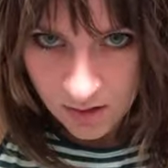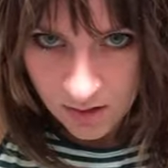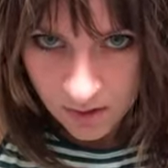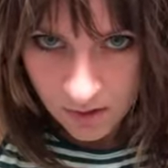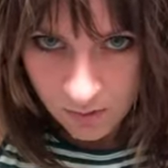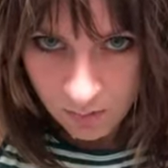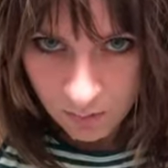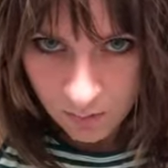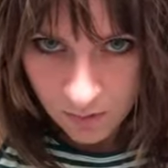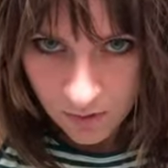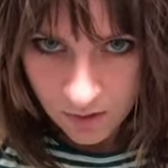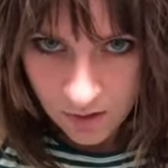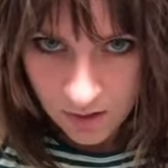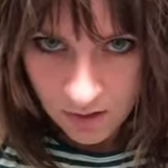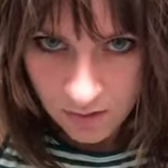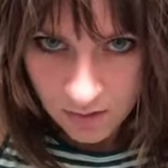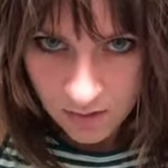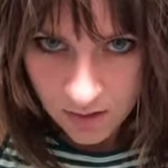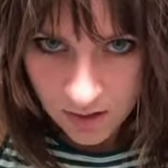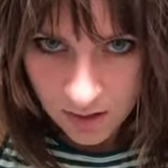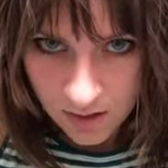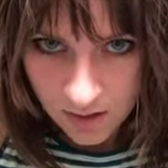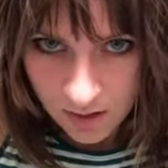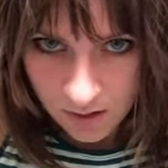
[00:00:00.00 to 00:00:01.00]
And when you
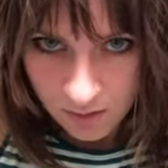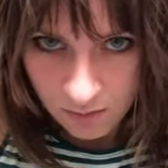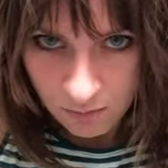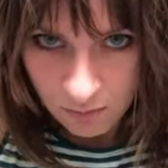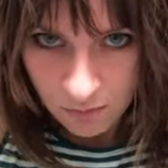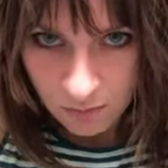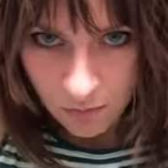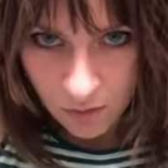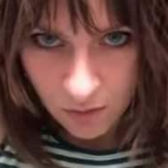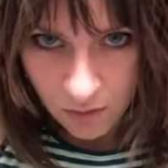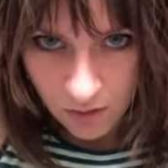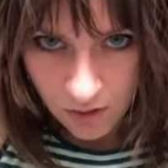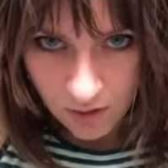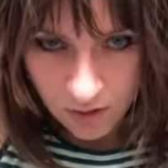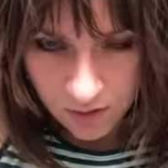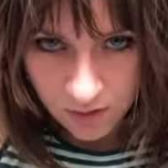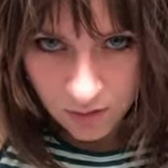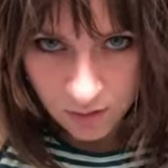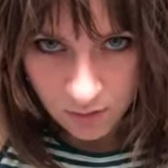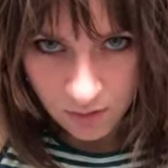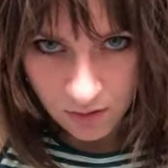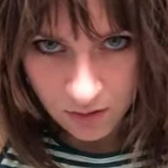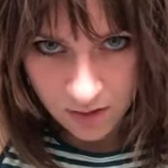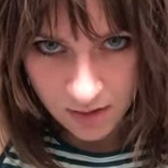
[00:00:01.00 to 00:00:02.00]
get more
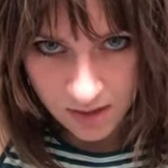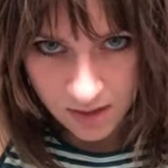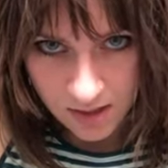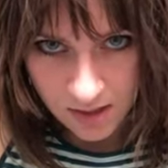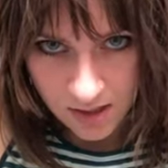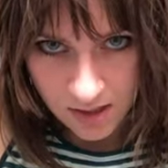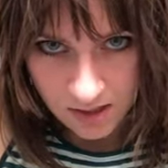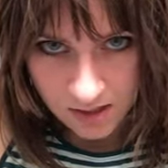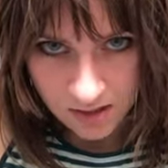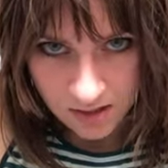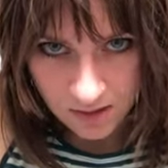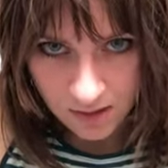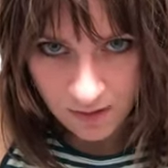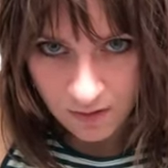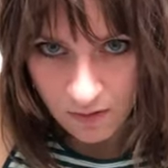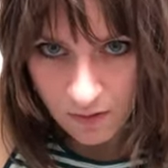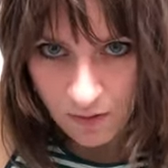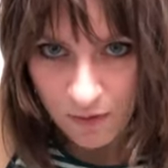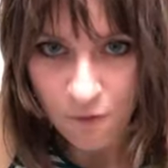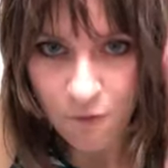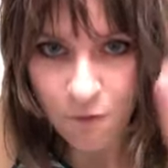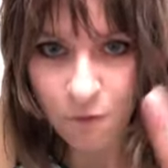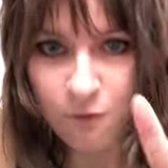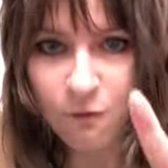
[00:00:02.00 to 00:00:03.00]
towards these
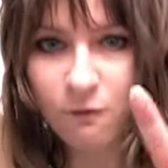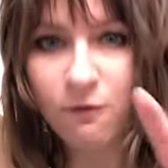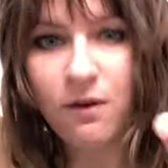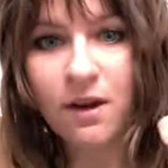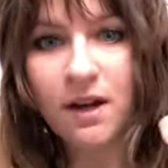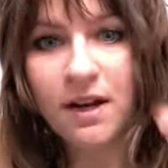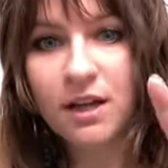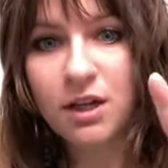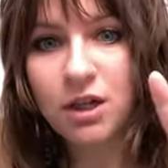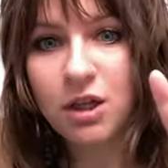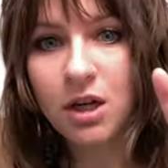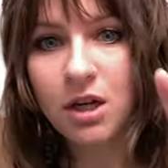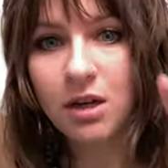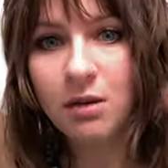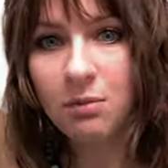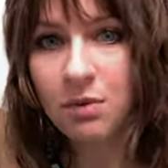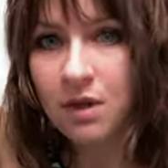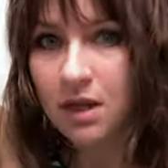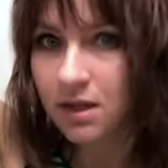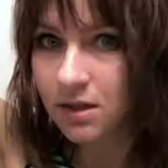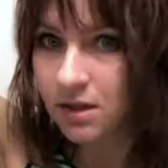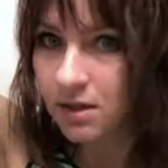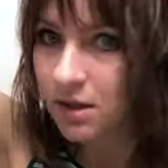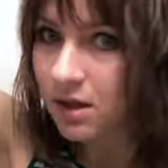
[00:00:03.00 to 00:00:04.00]
finishing
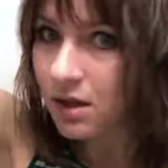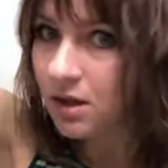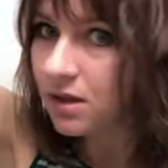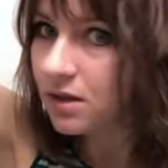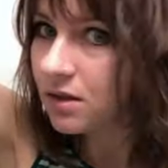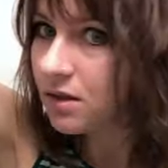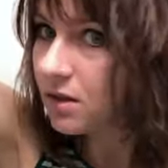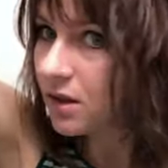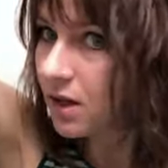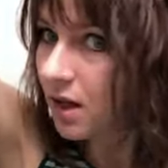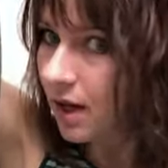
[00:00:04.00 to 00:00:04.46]
pieces,